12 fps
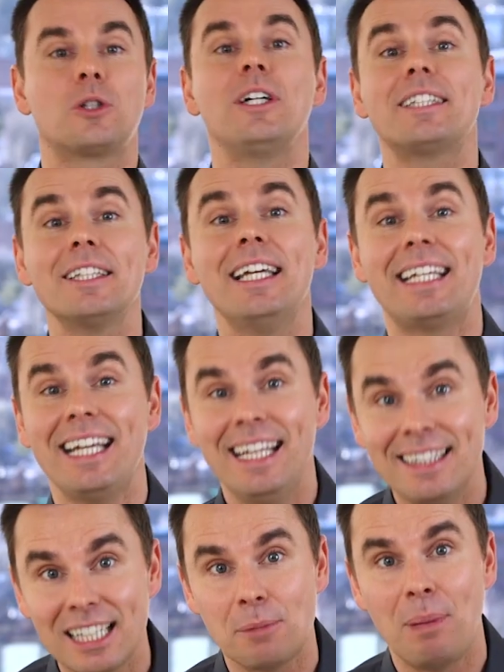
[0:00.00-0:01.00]
So click the link
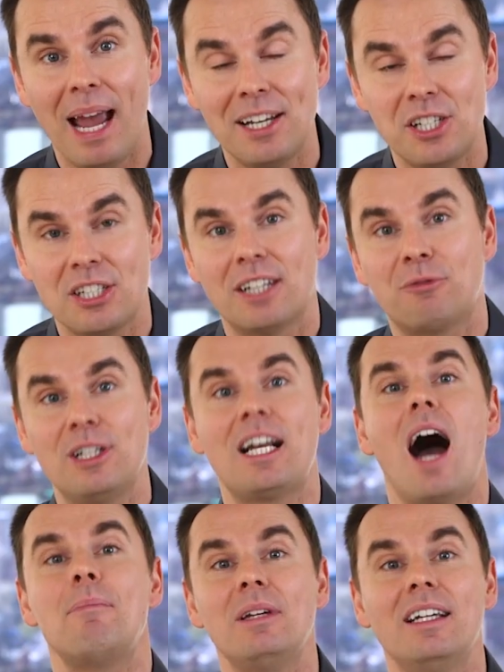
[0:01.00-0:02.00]
in this page to get a free
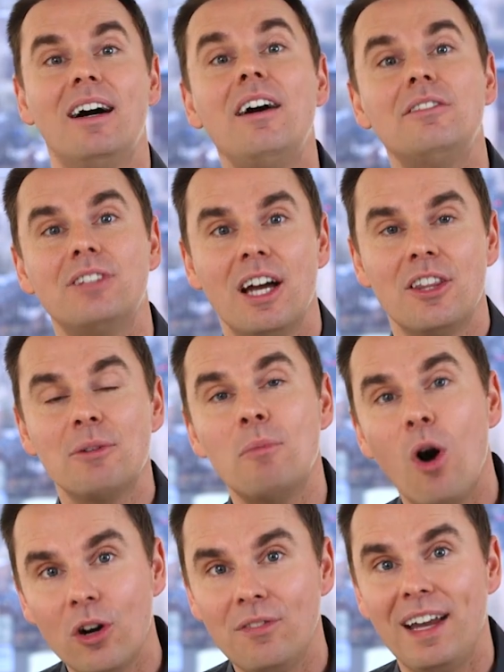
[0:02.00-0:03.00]
copy of The
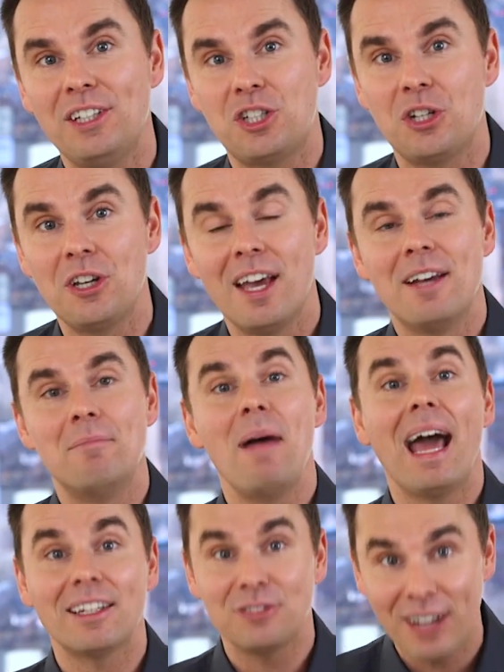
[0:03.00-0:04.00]
Motivation
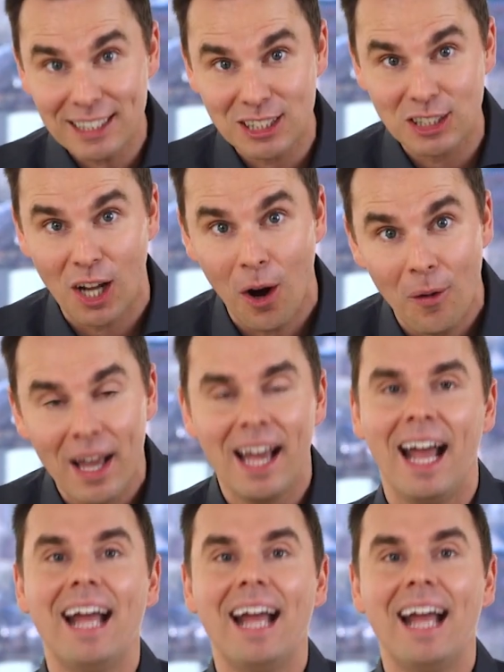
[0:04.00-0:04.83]
Manifesto,